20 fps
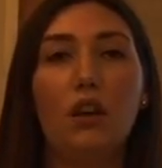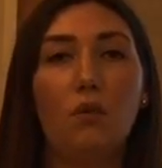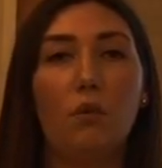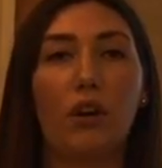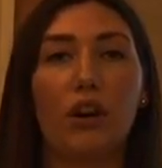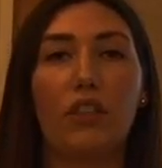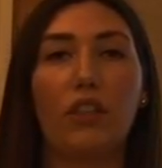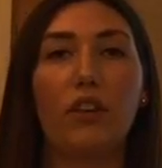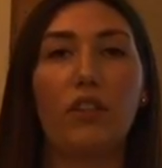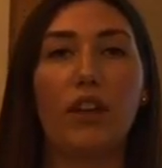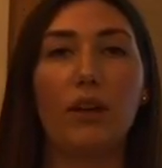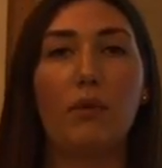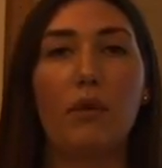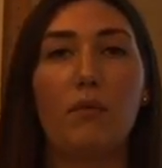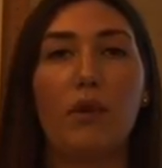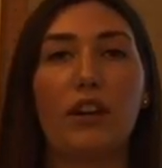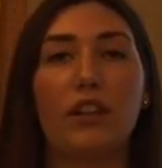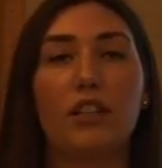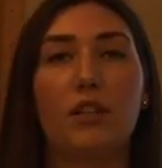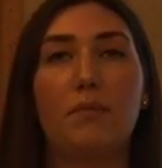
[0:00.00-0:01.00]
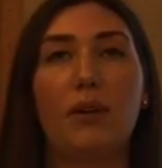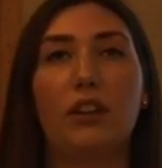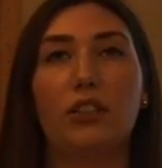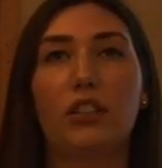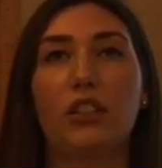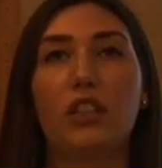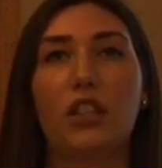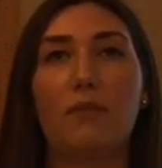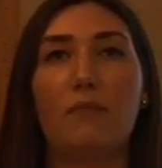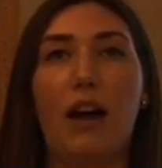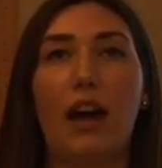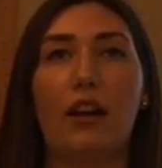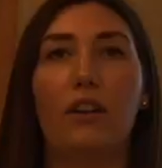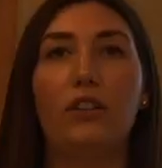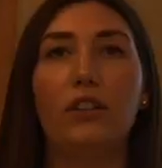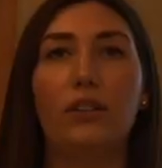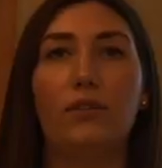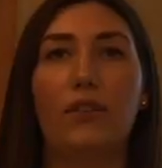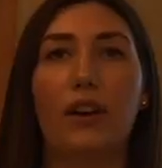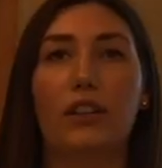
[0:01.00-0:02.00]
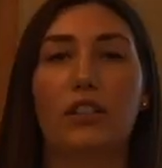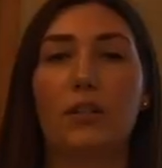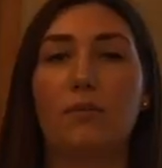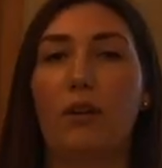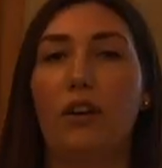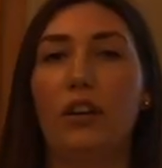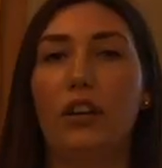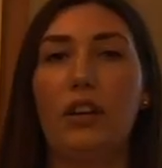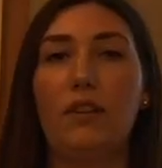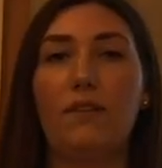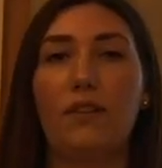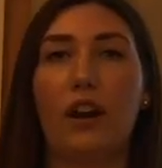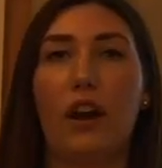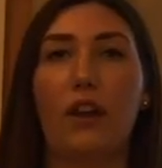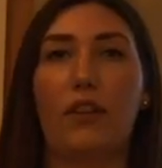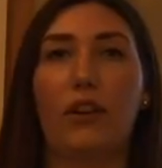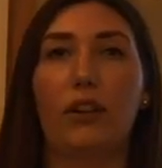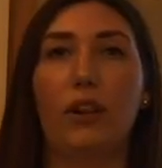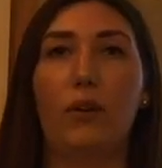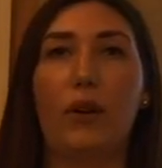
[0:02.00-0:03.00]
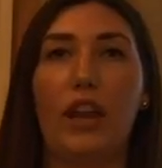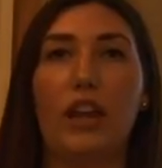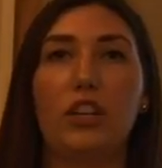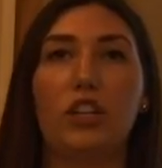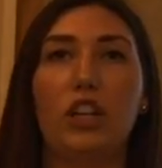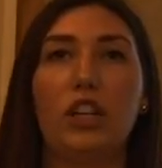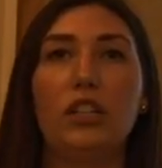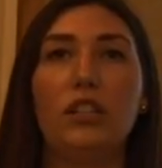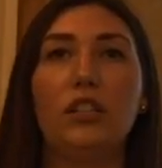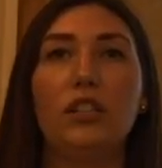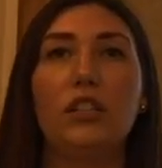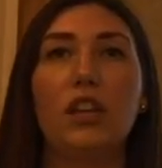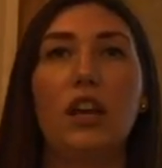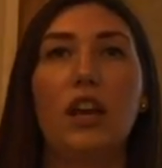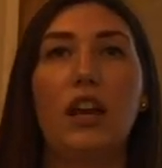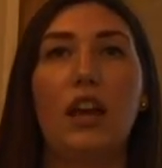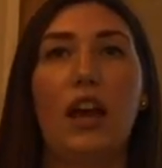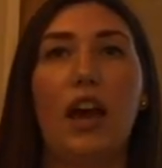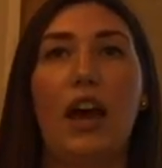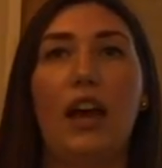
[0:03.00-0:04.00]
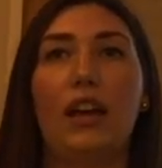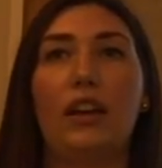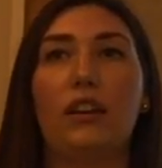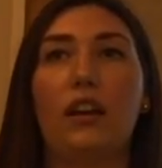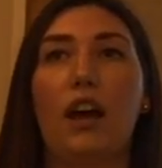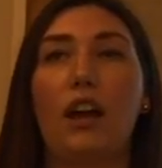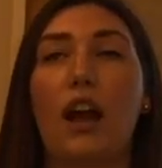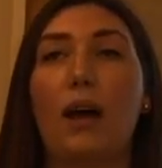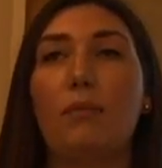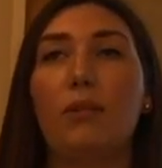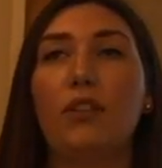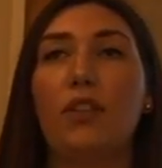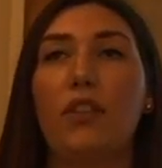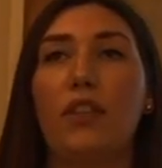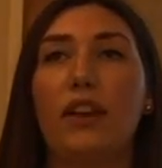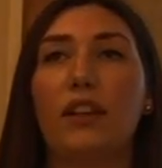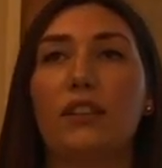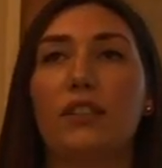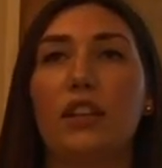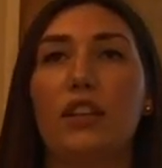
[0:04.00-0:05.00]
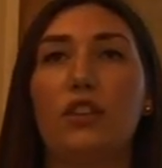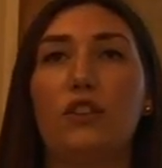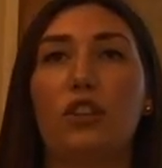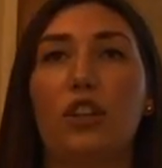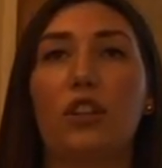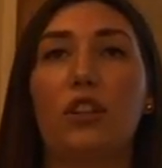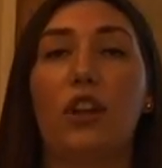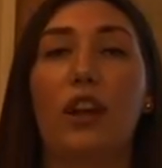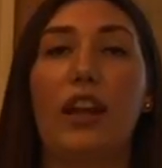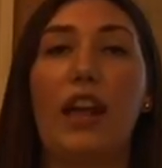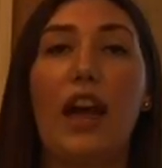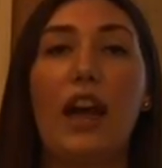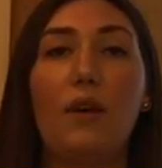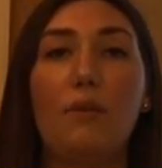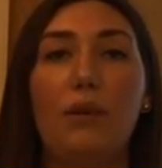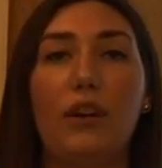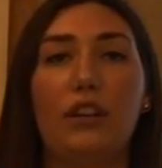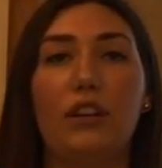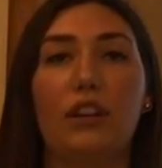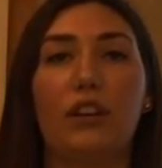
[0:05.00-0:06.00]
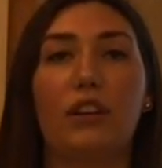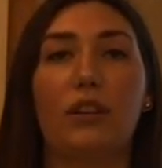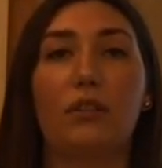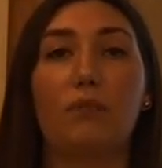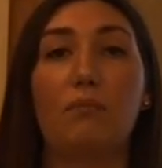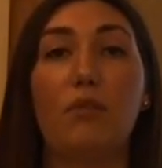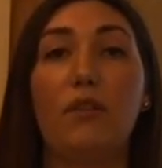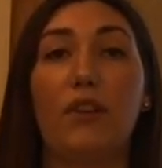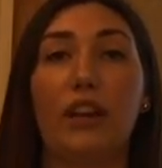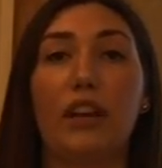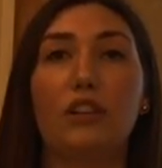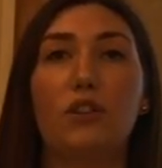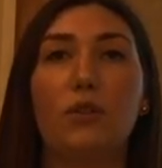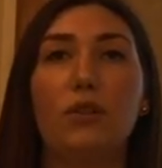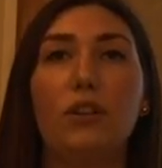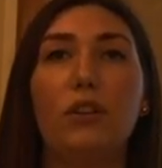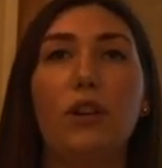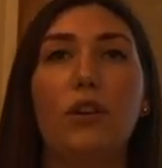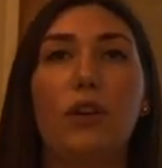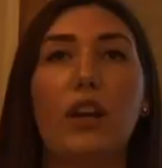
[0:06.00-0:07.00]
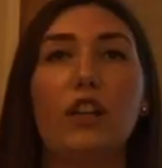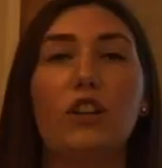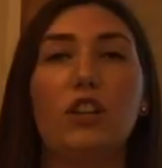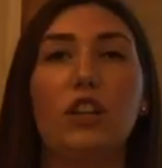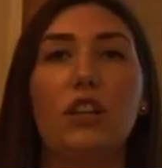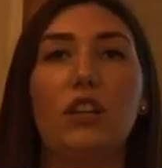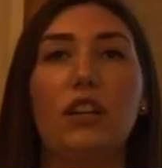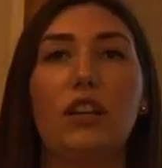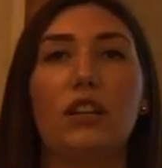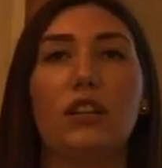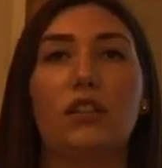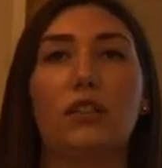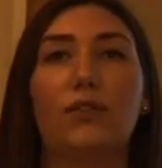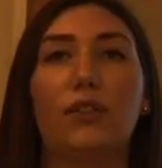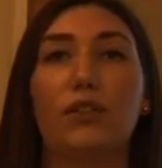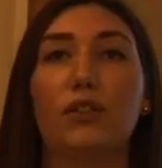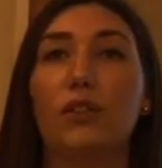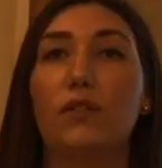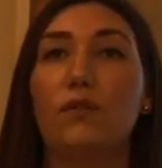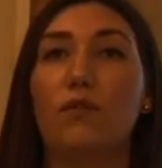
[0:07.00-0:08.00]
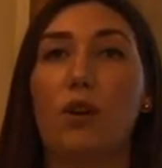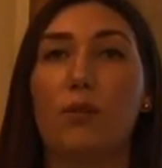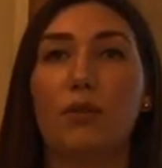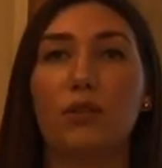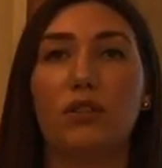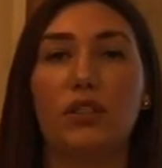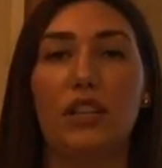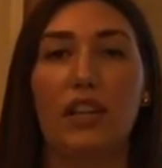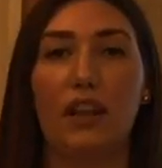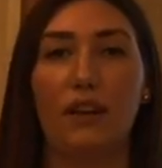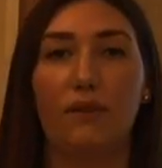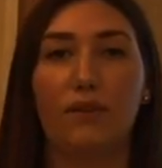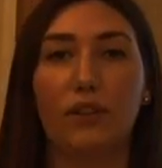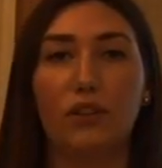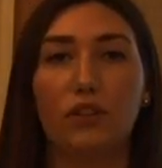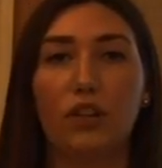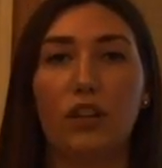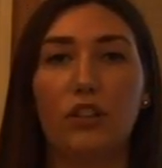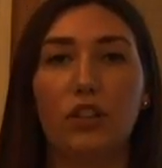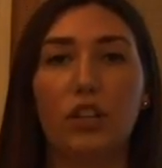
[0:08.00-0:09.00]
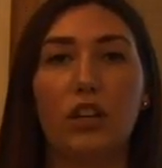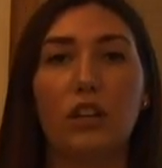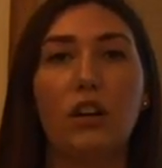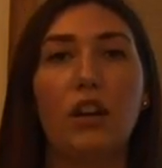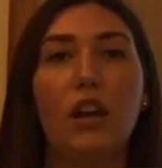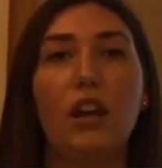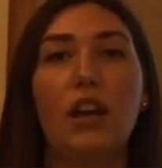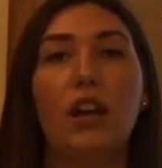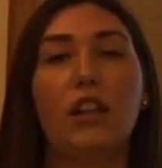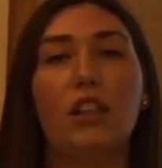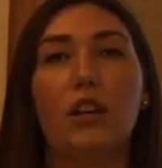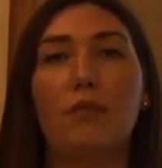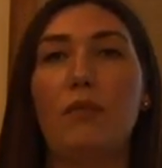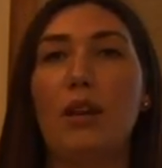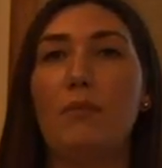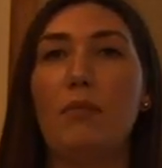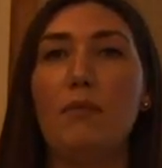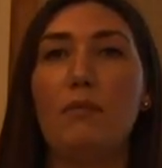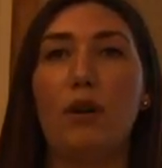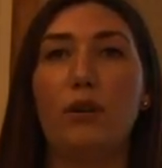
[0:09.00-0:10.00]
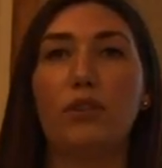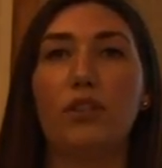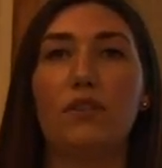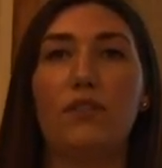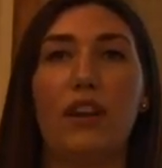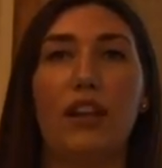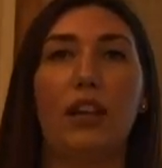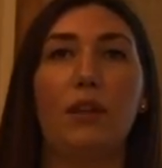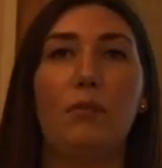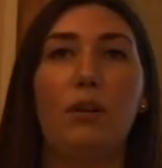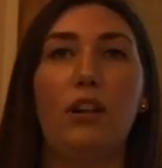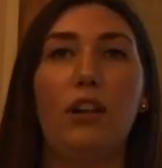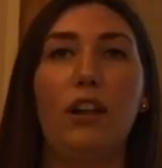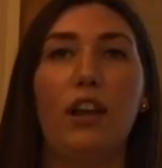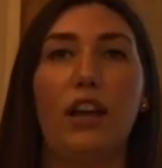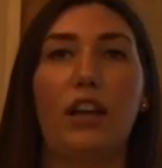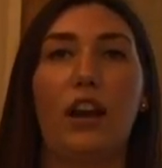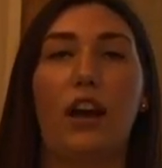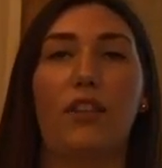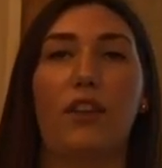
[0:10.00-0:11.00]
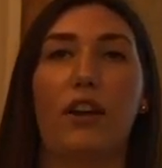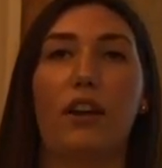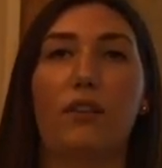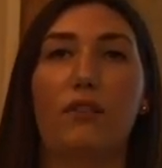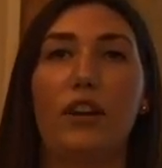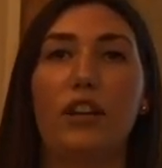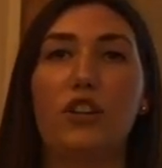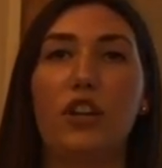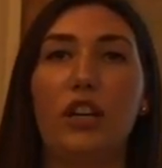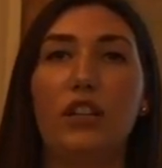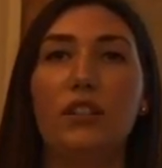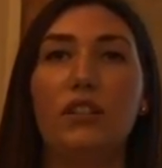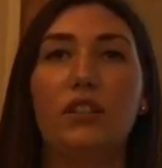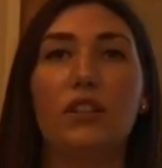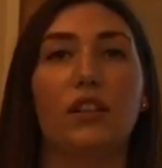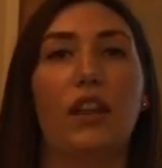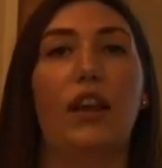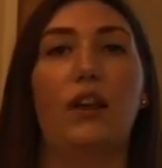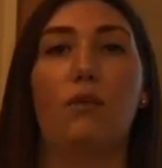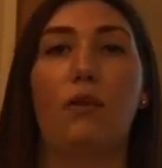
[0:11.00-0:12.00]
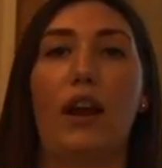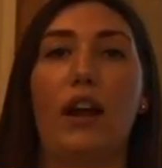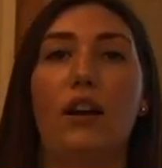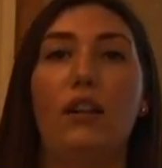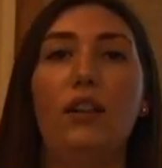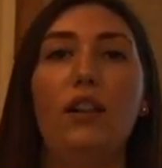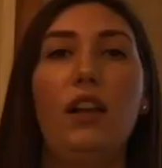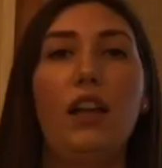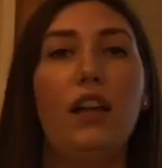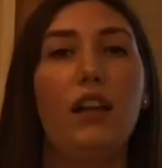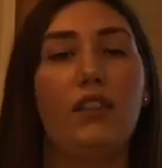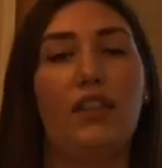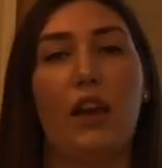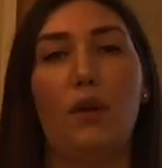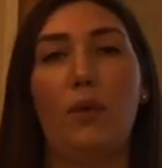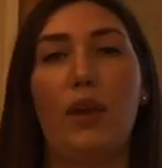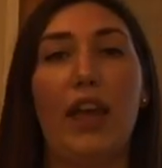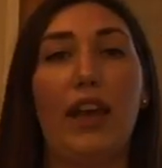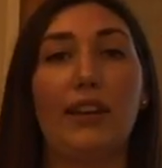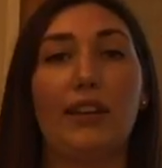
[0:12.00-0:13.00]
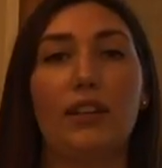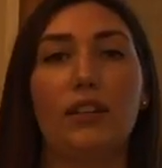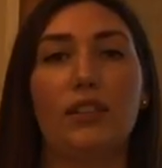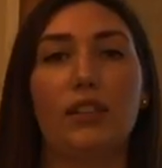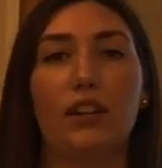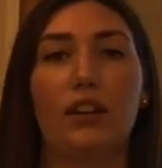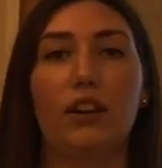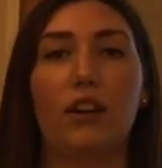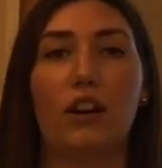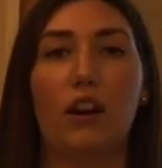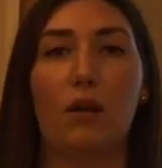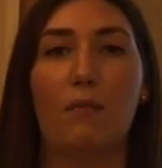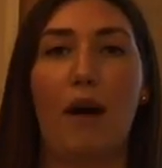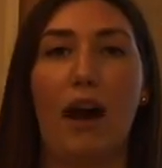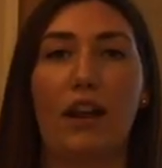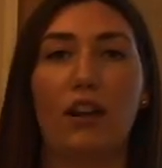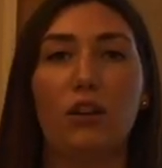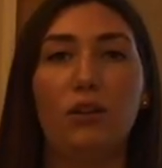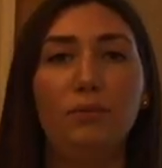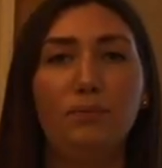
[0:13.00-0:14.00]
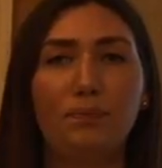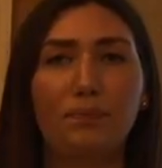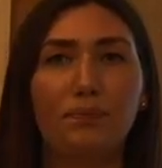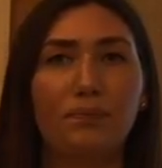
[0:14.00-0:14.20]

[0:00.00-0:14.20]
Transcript: One other thing we wanted to build into the model is flexibility for other locations. And a couple of the things that you should look at when you're moving into a new location is first and foremost the infrastructure. There may be modes available in other regions like rail that we hadn't considered in our model,